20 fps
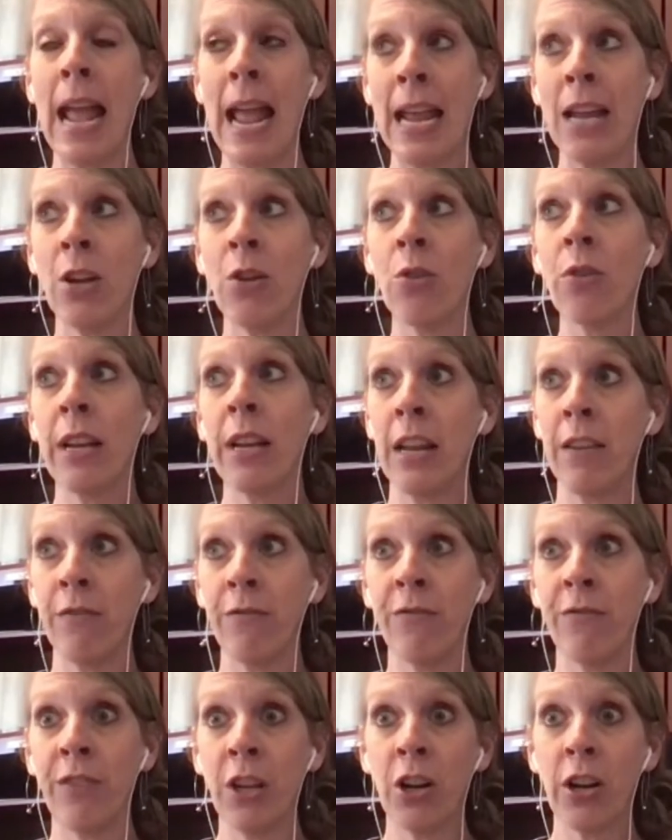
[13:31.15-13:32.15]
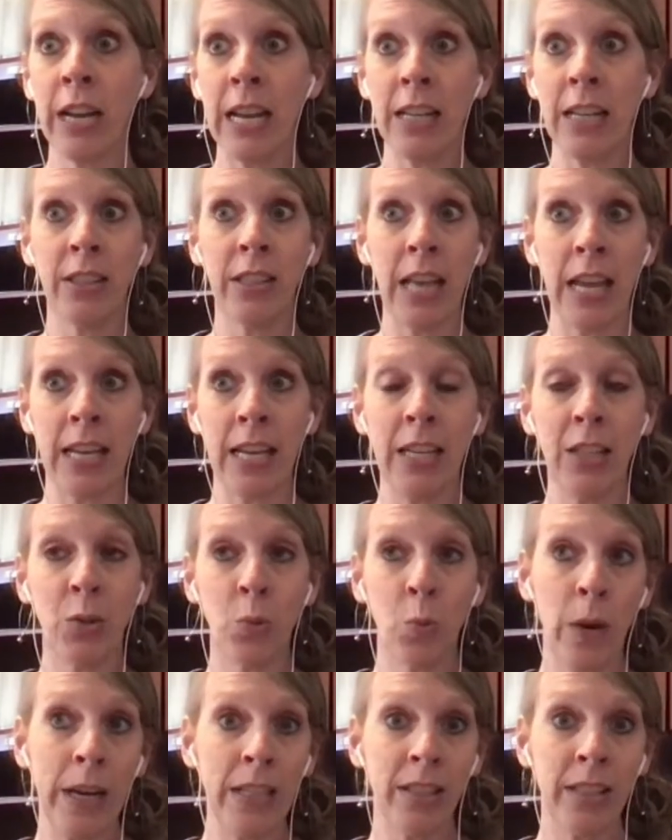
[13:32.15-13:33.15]
angry and furious that he's
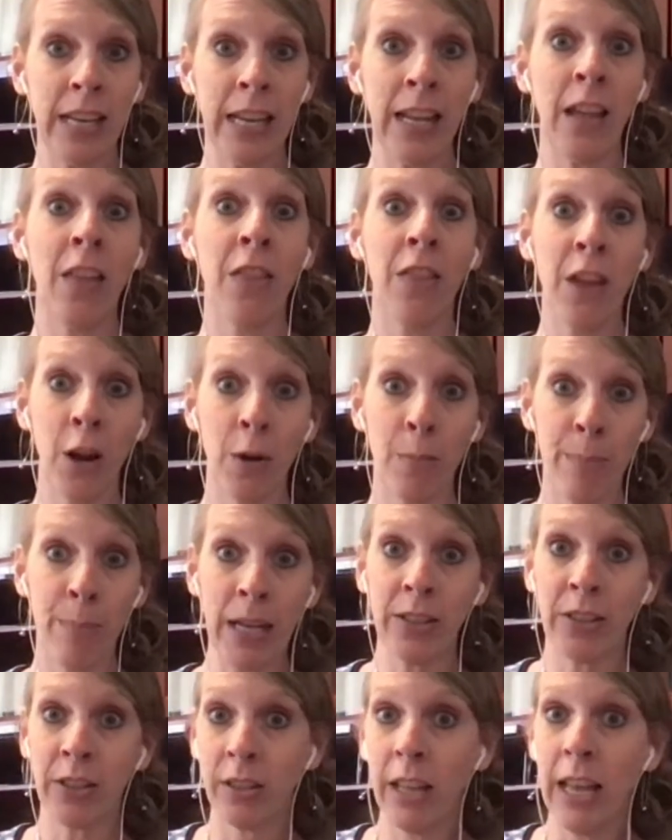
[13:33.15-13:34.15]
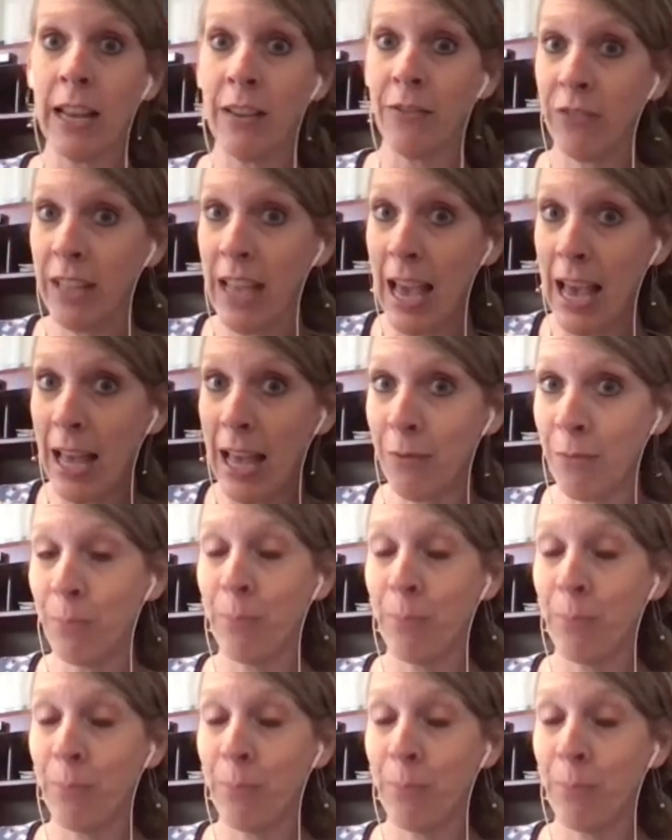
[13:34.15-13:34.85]
wasting their best life yet